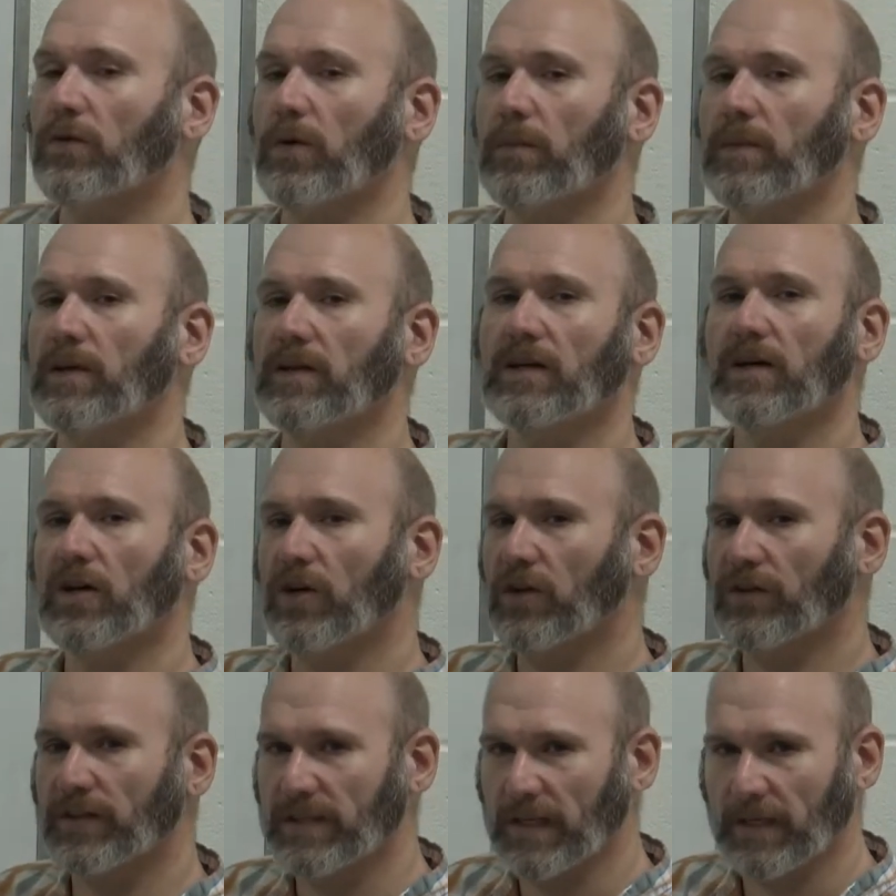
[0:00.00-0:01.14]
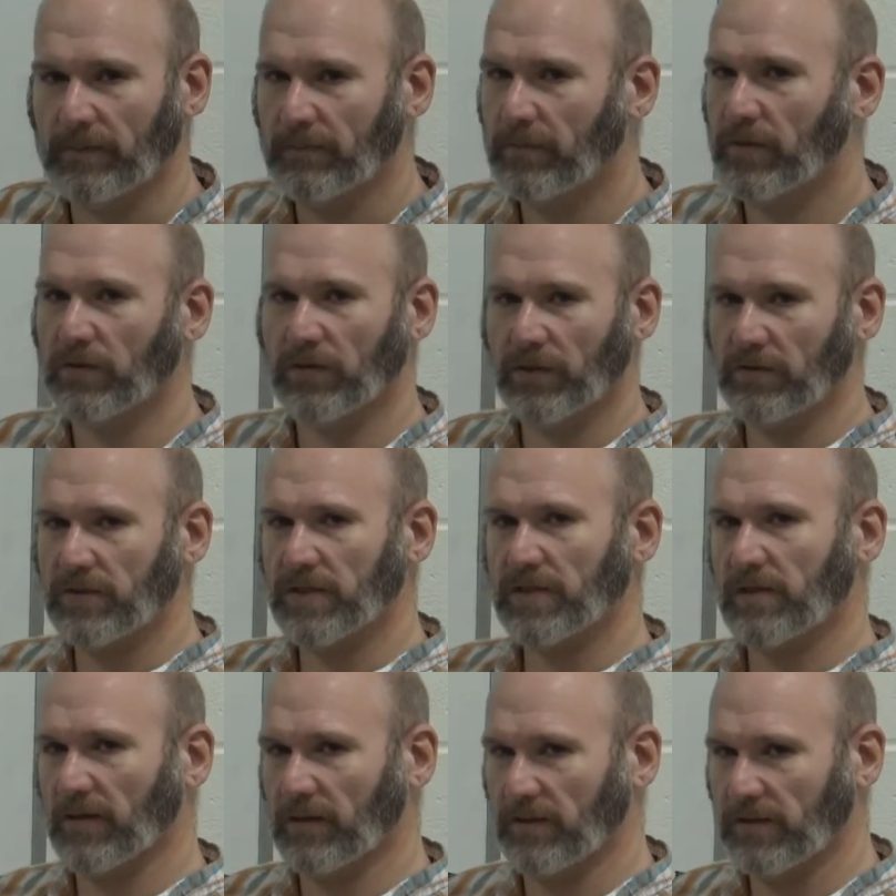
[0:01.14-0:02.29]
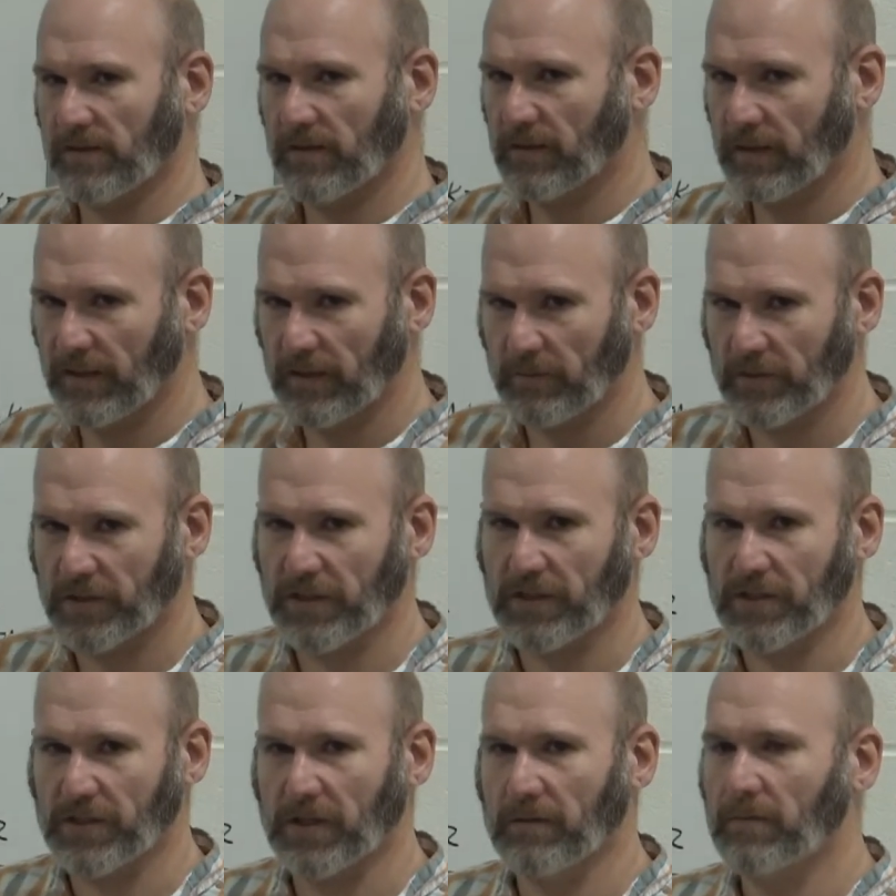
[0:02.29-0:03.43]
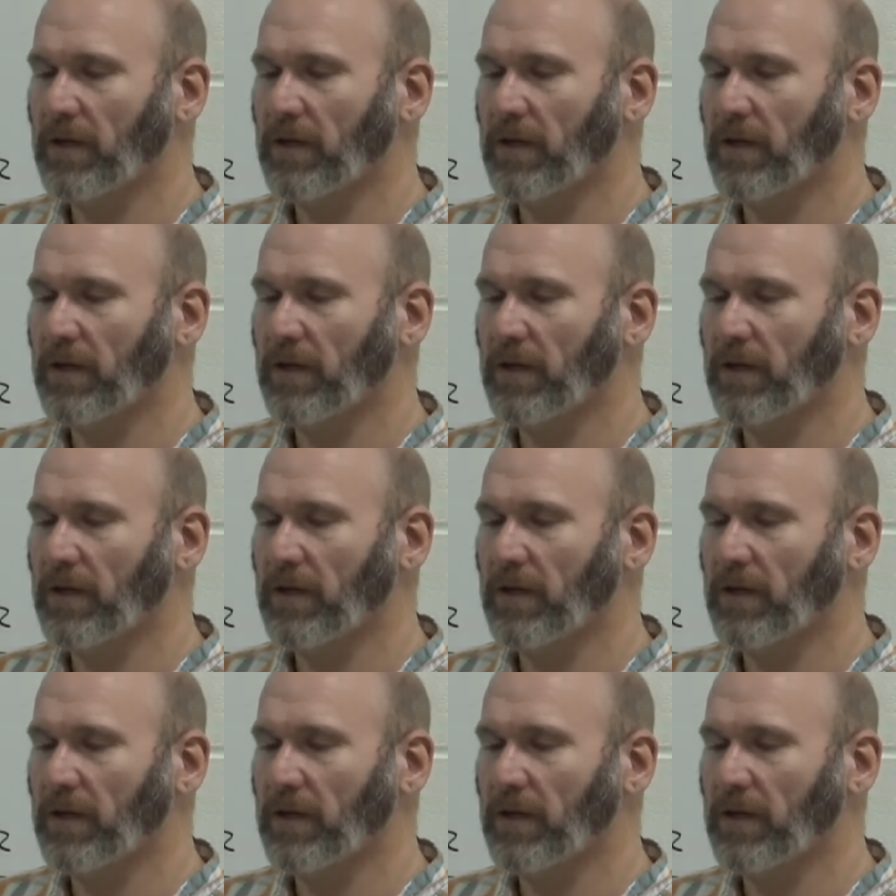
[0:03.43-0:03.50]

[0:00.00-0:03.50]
formula all the time. You will use it constantly in the machine shop